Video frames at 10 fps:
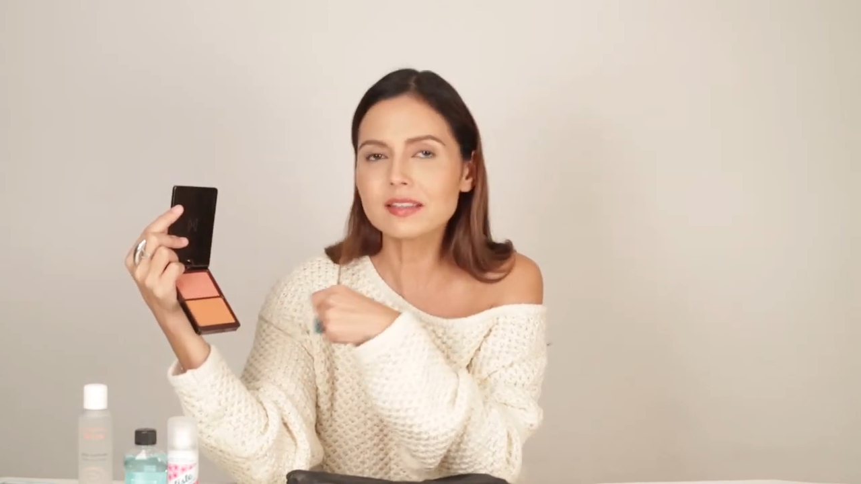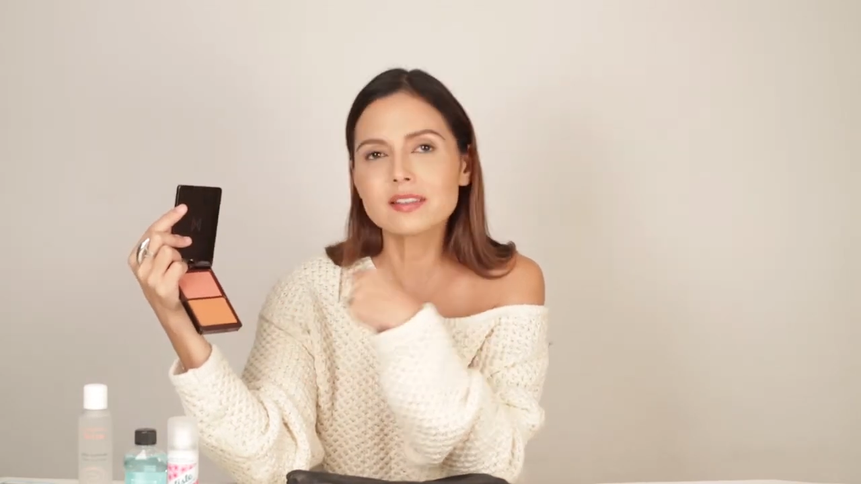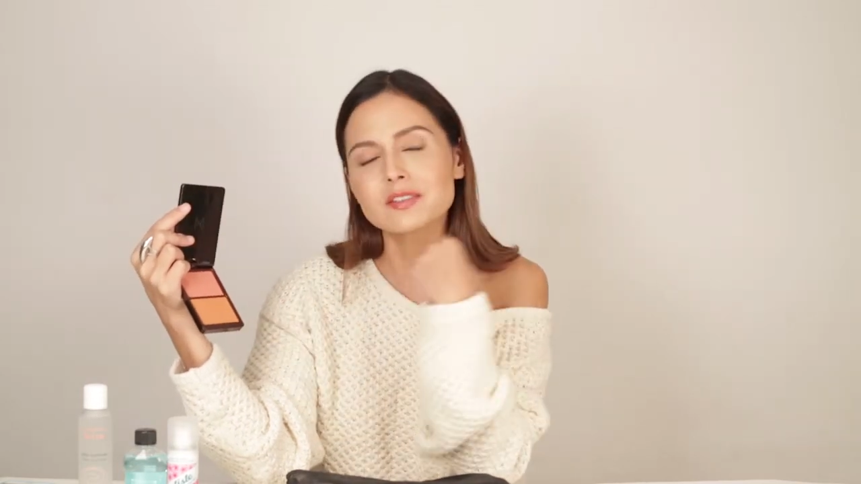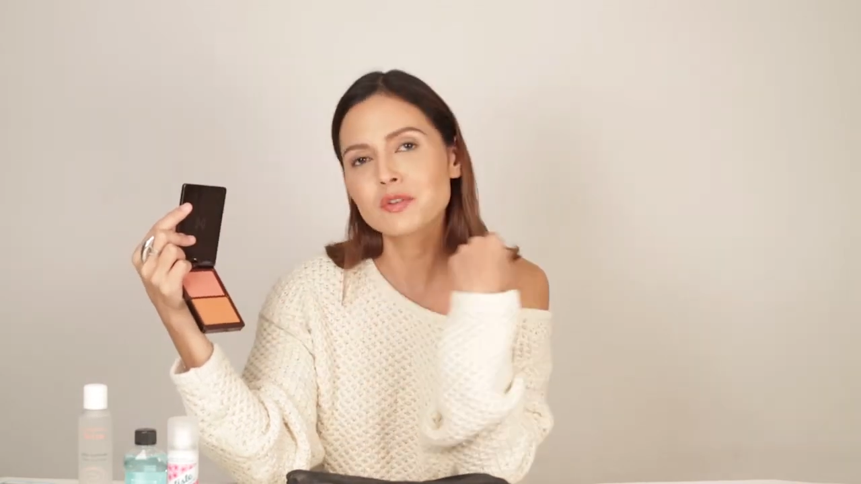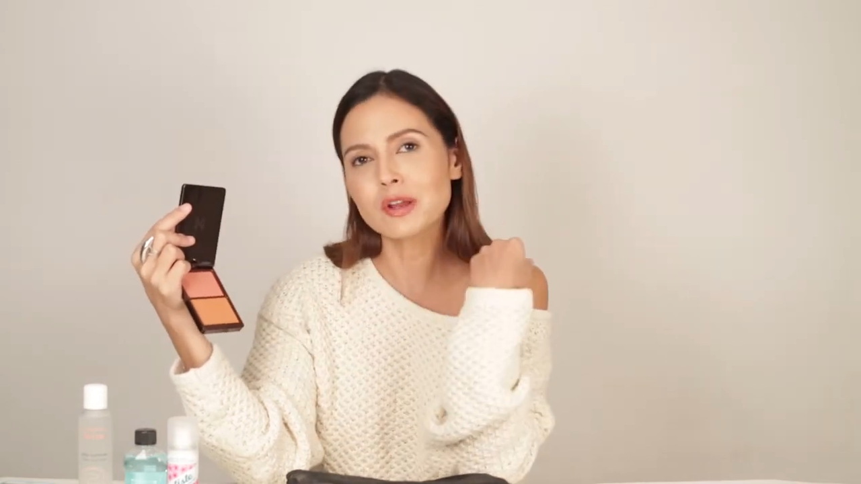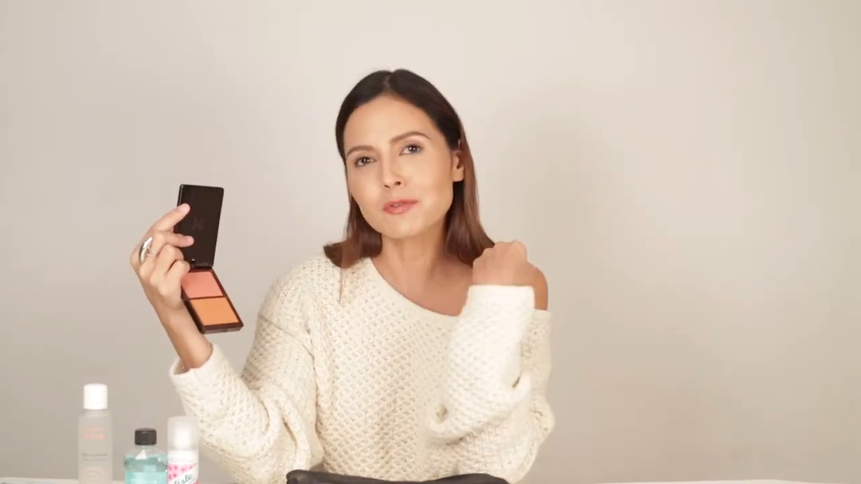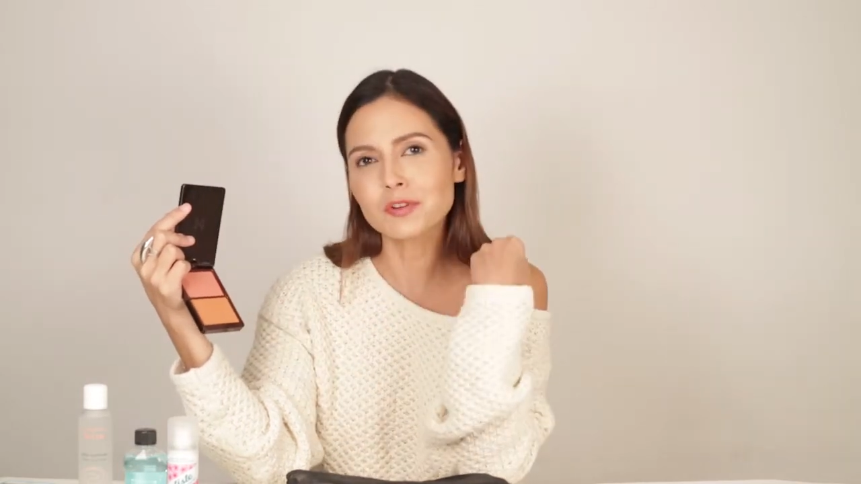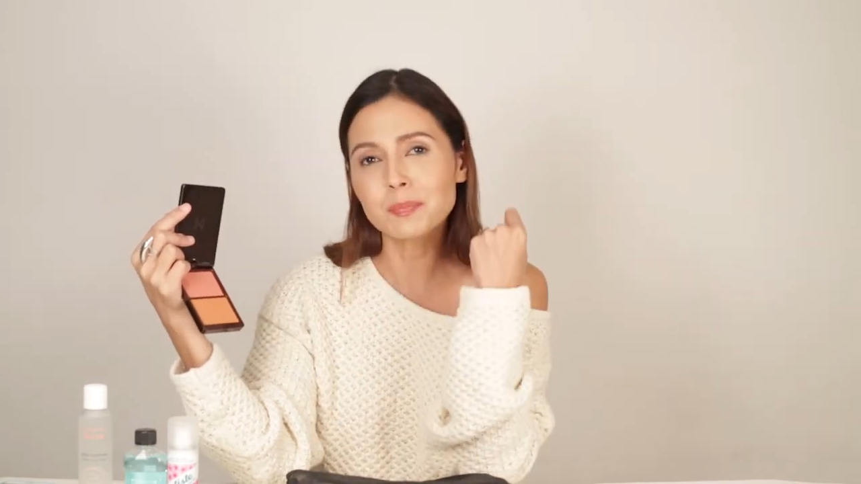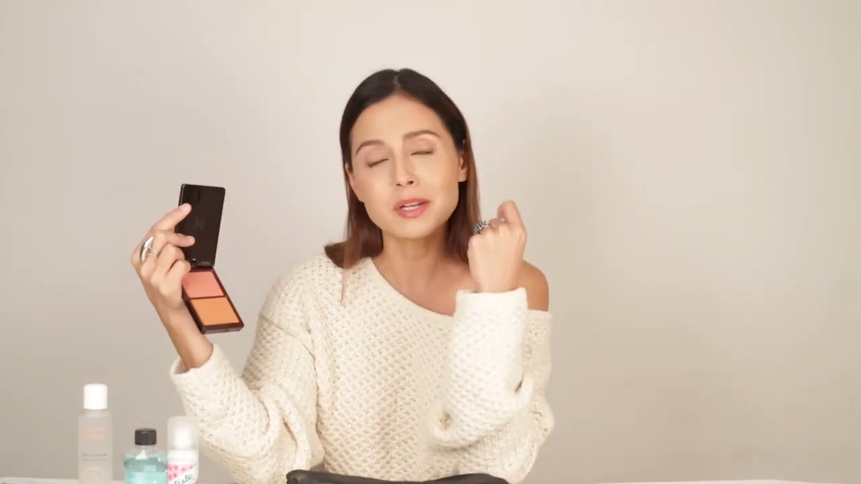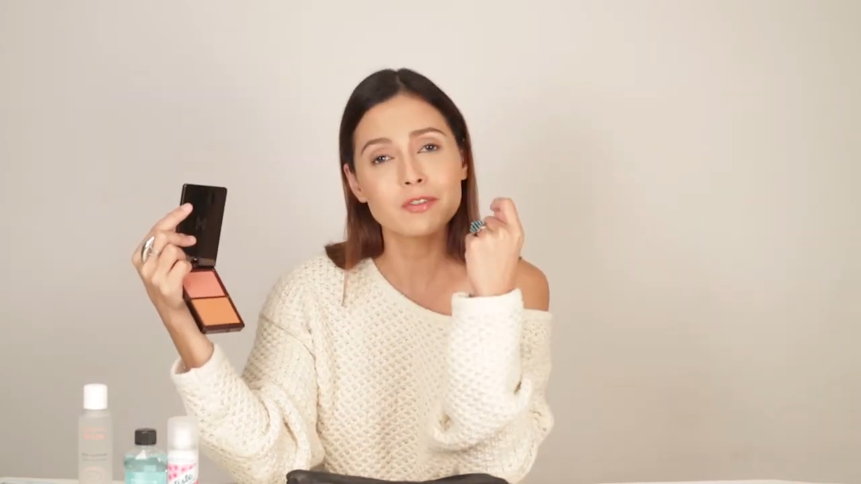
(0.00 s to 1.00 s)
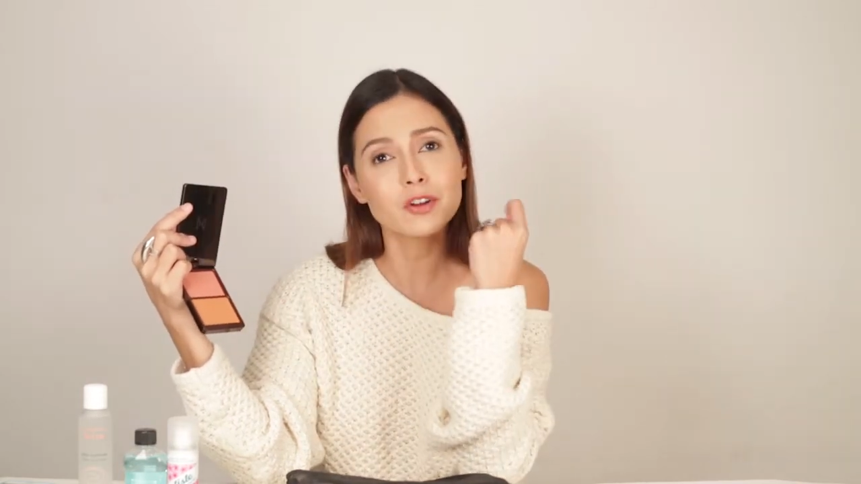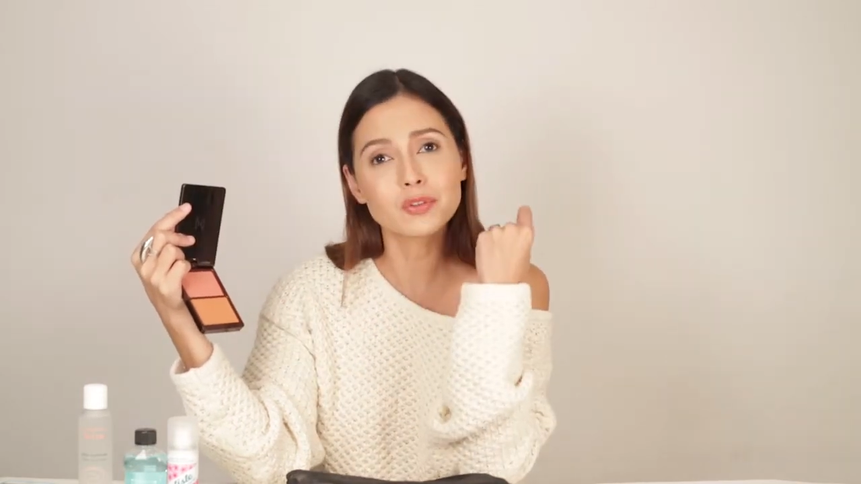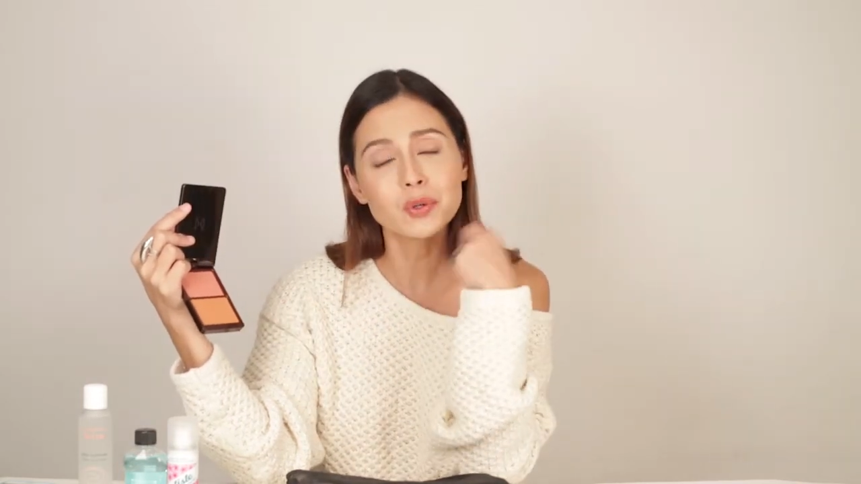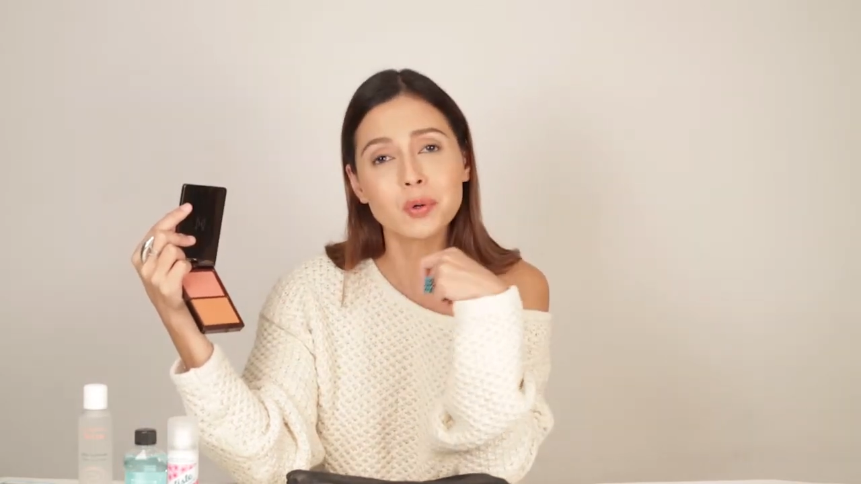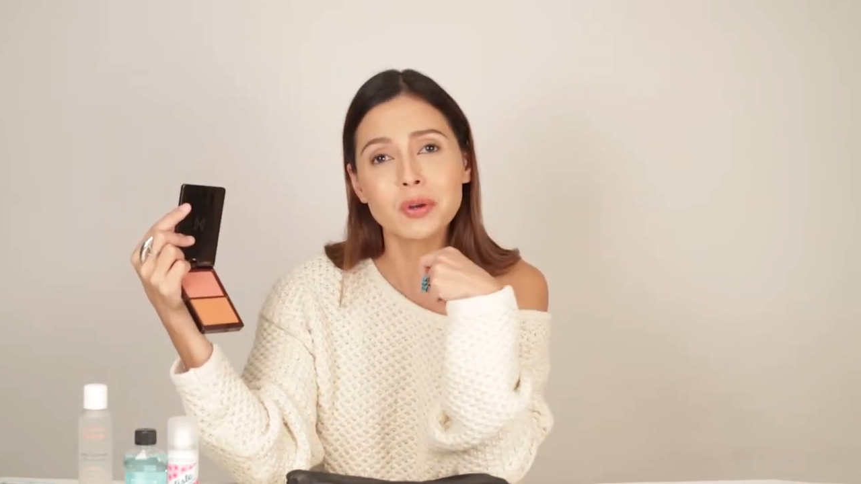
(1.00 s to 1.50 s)
is great for a bit of
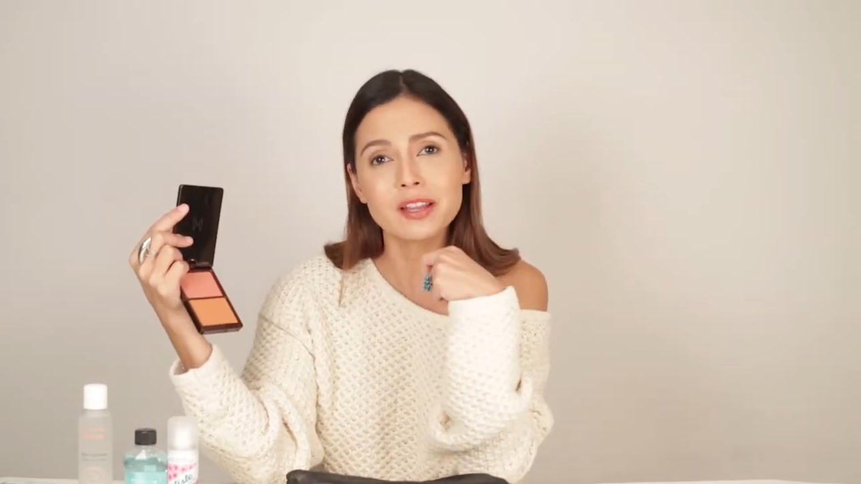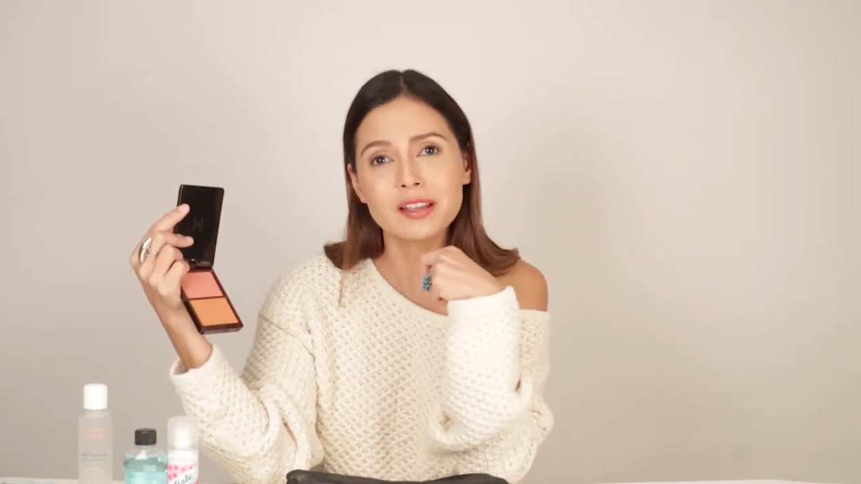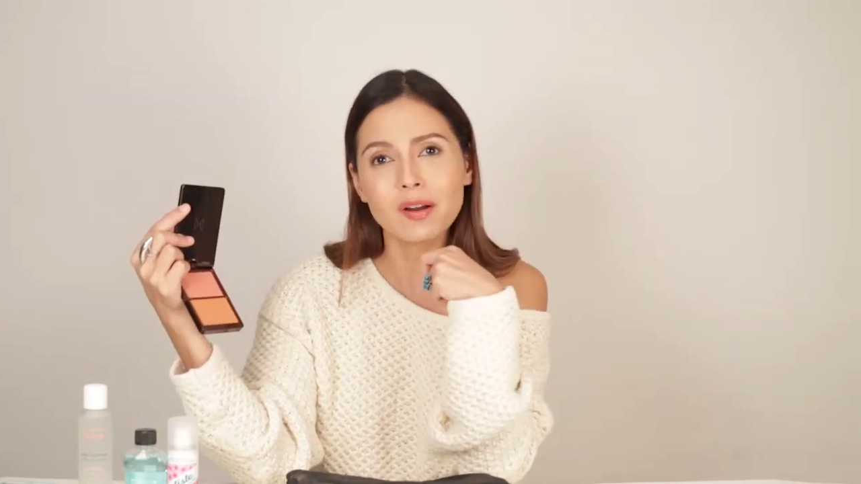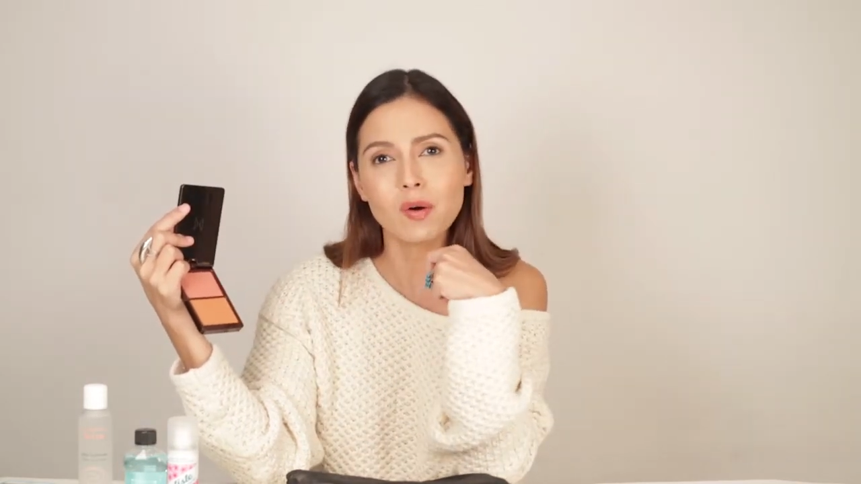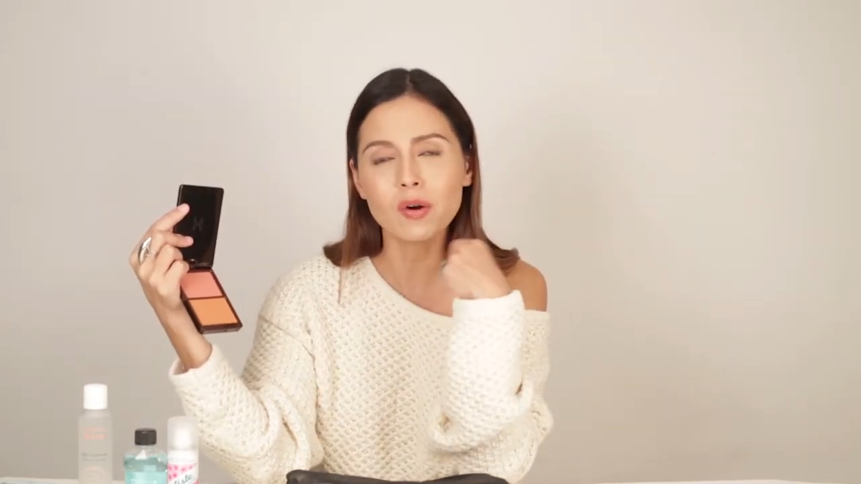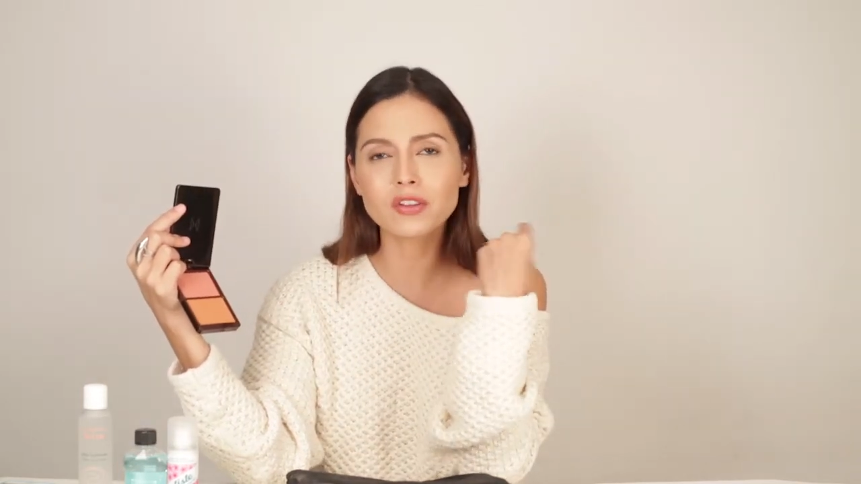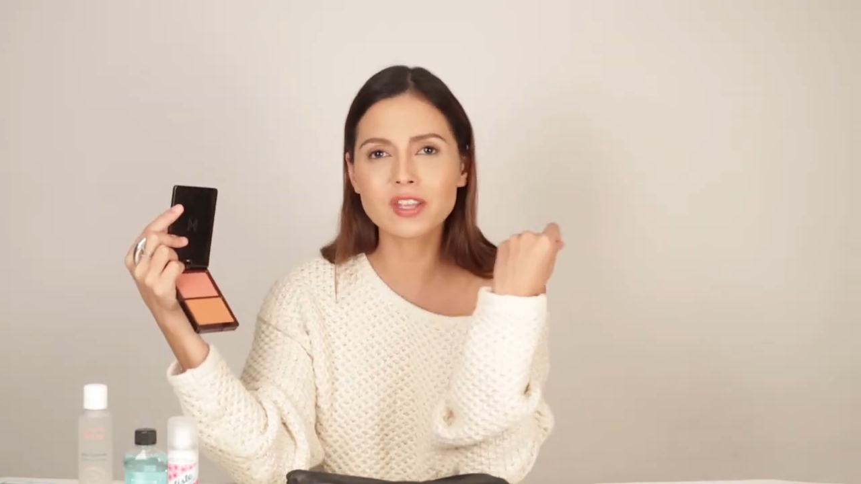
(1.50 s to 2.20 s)
contouring or